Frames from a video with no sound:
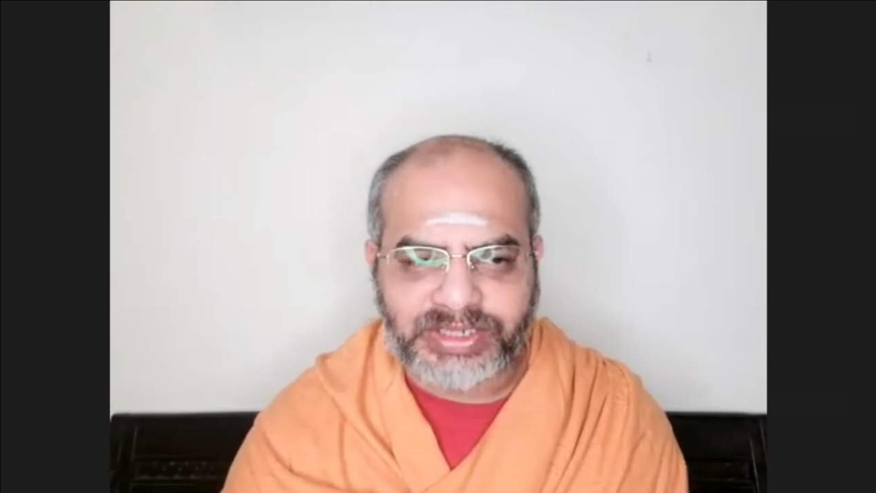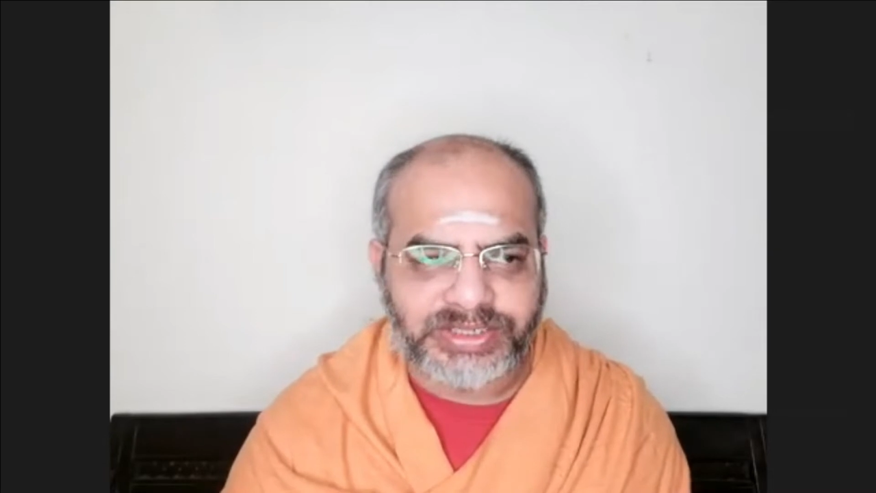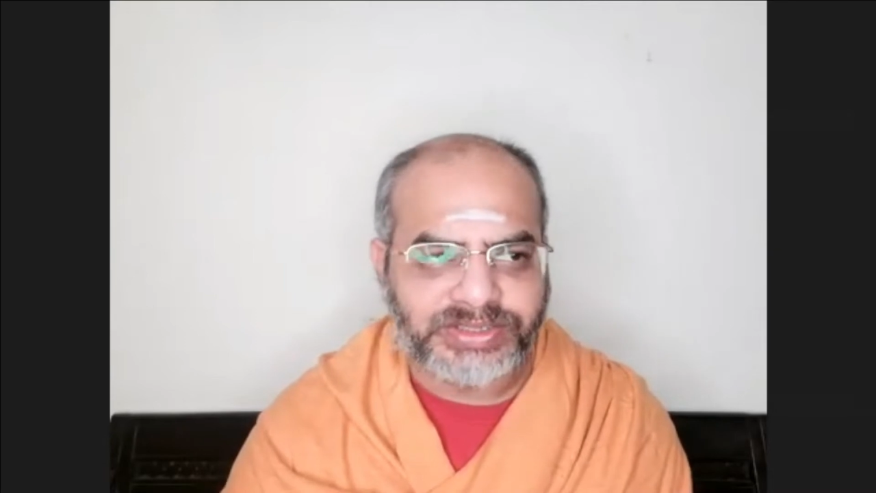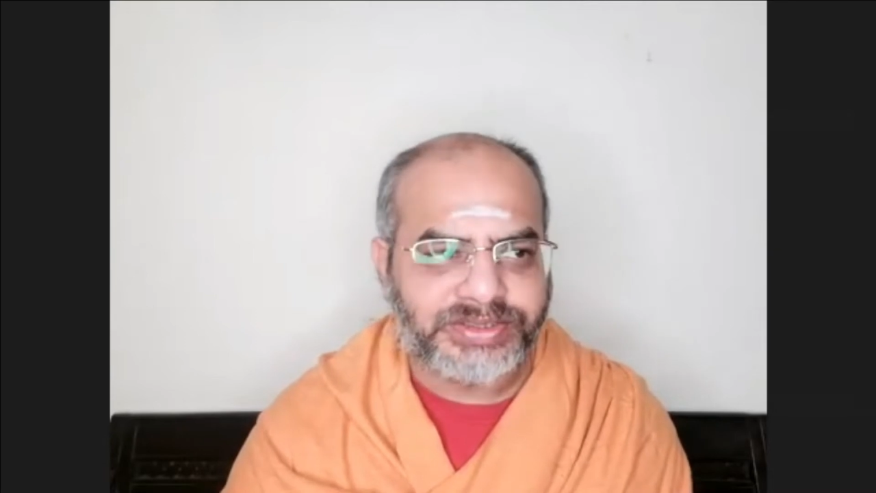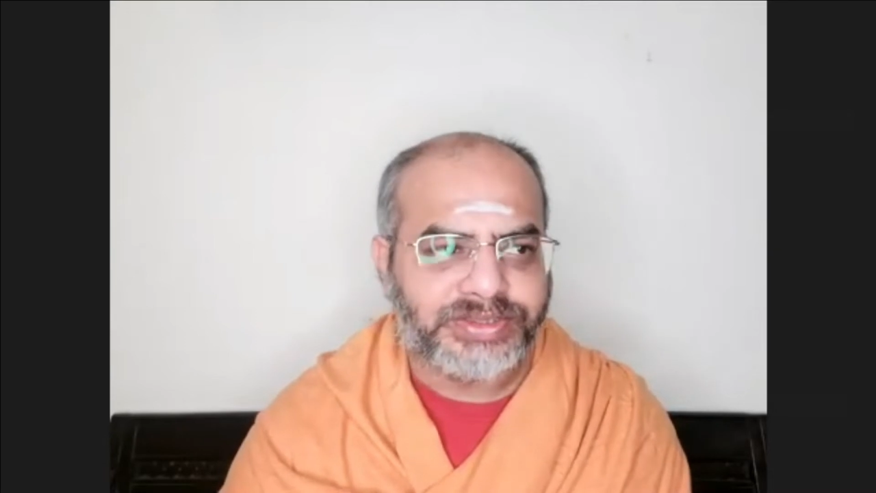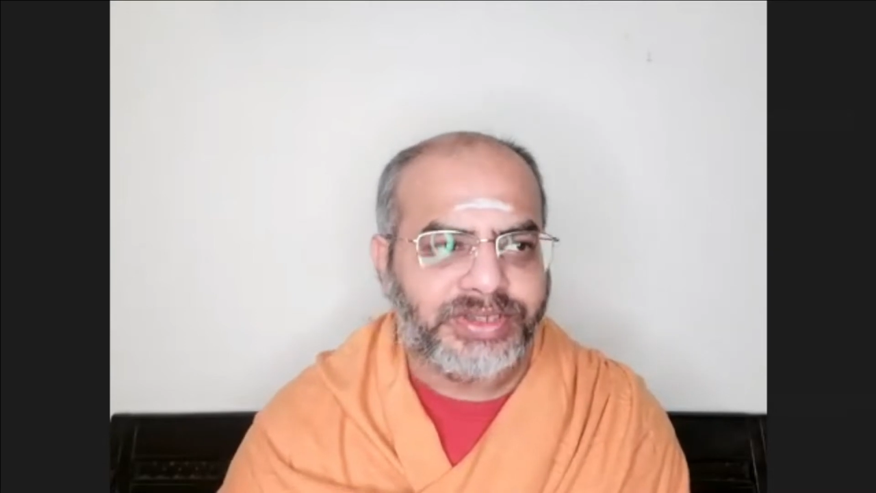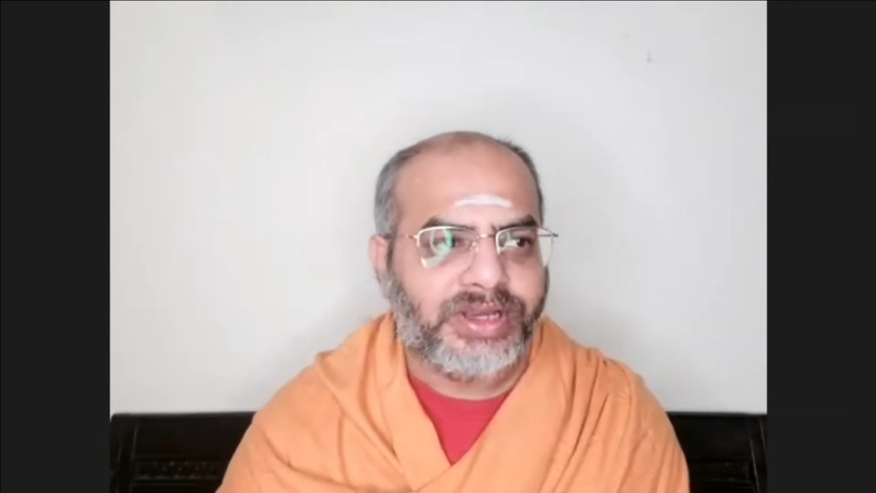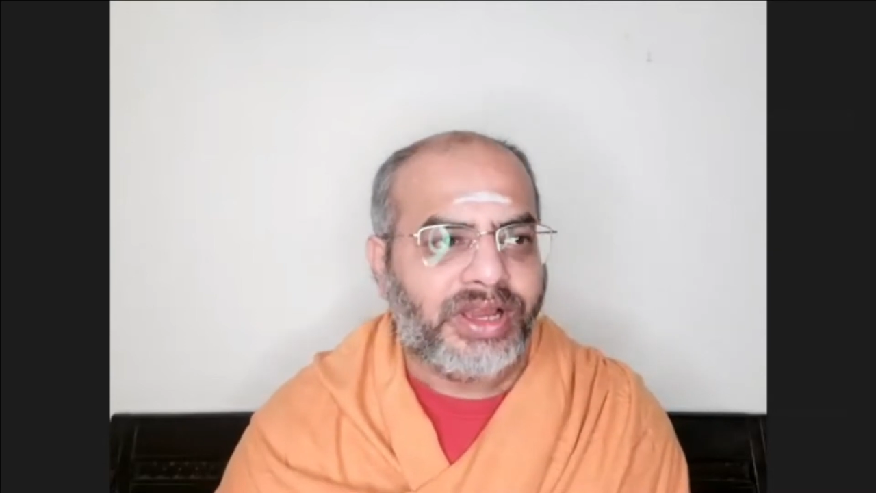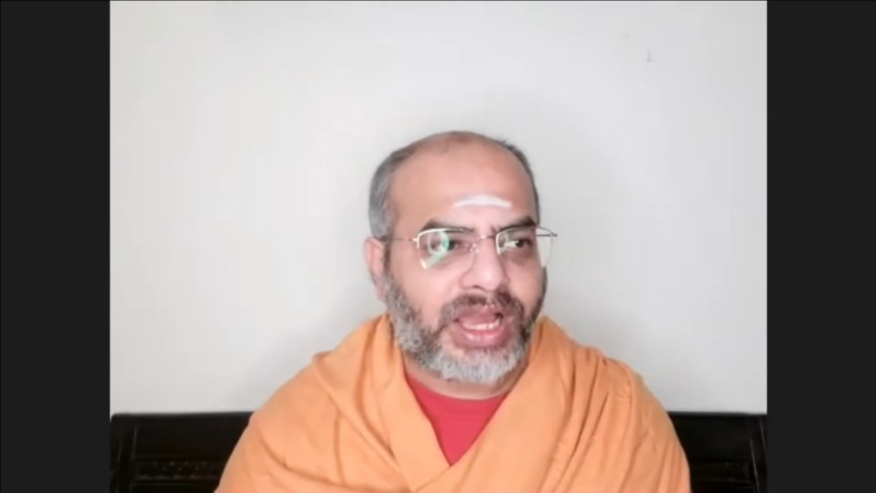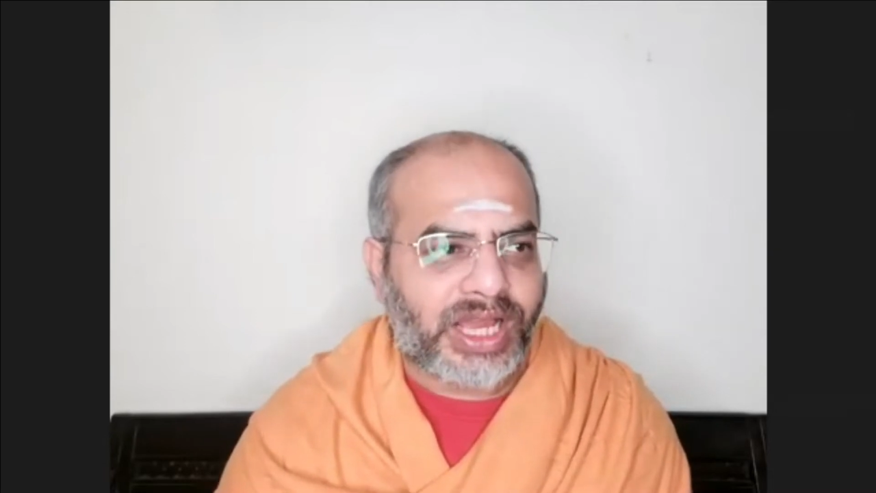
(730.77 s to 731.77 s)
is.
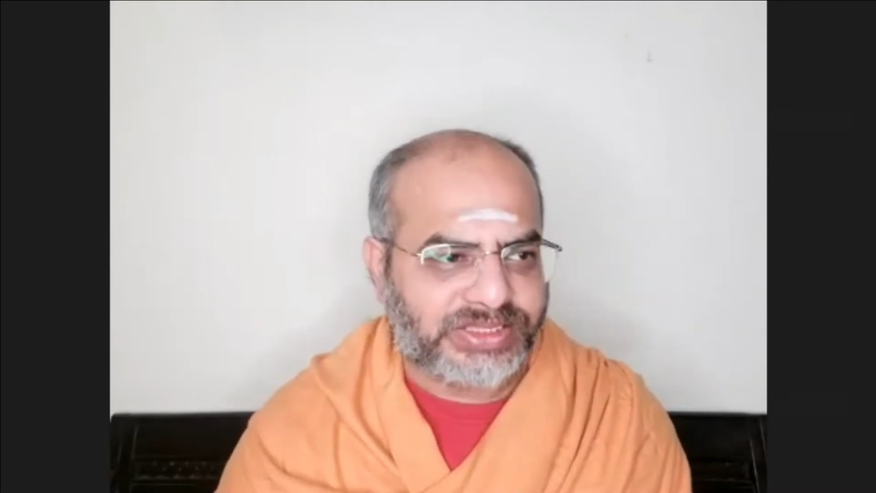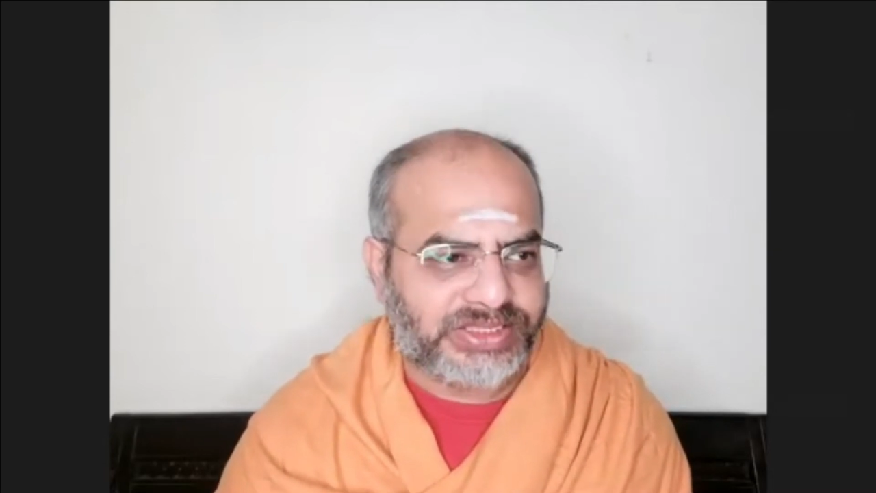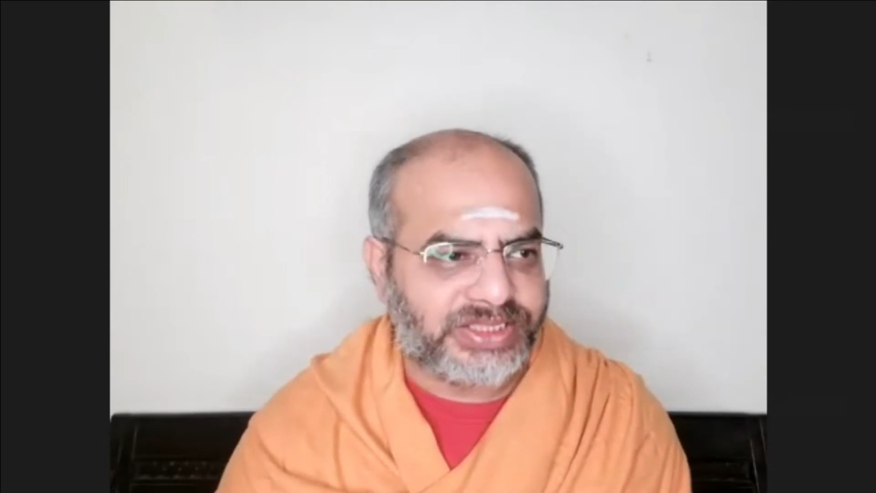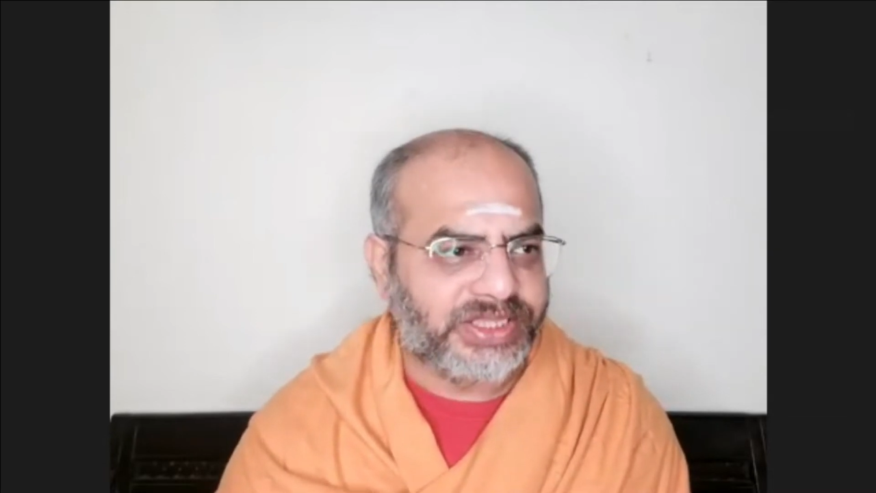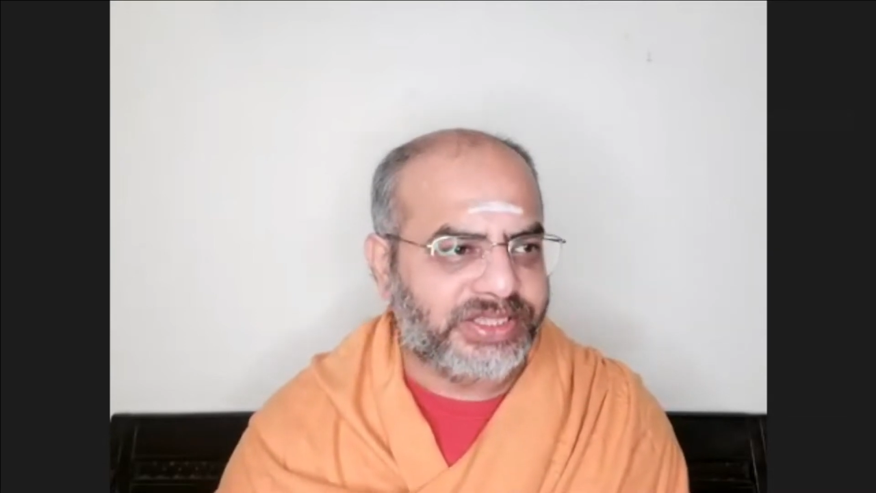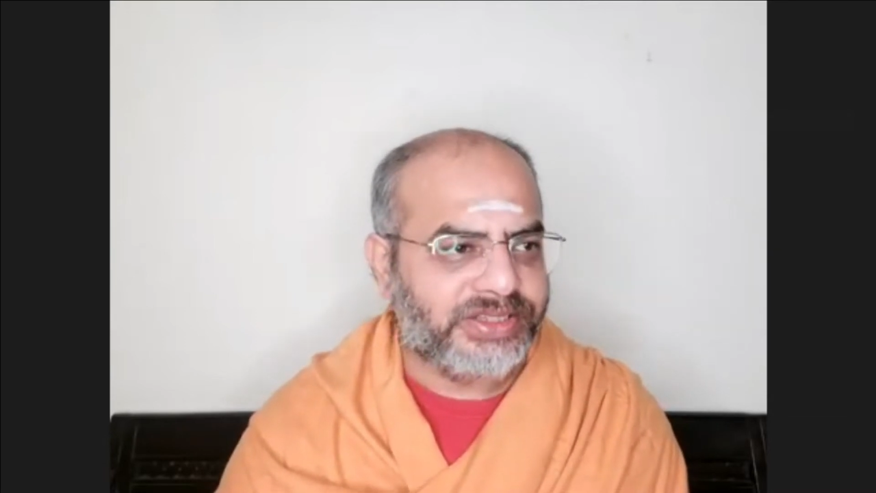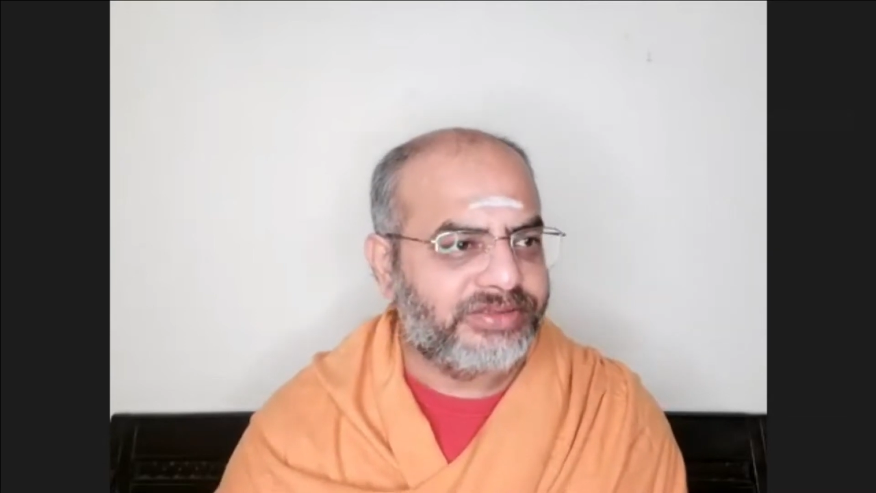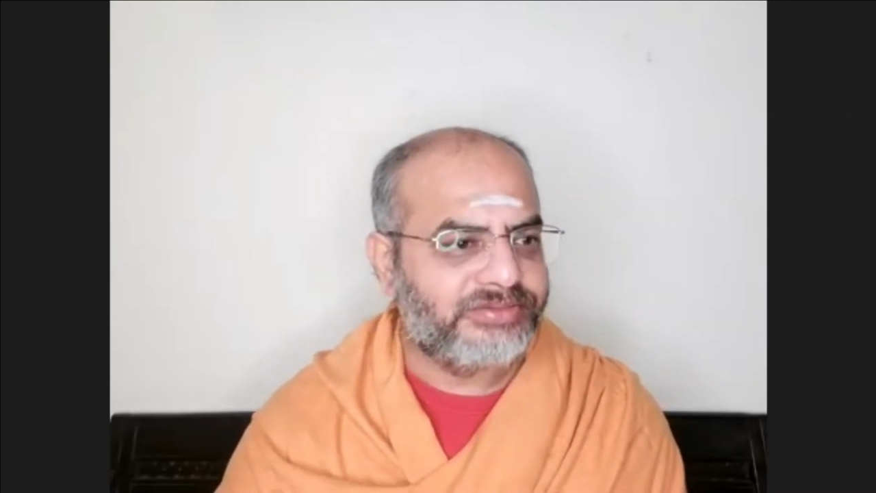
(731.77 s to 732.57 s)
Asti.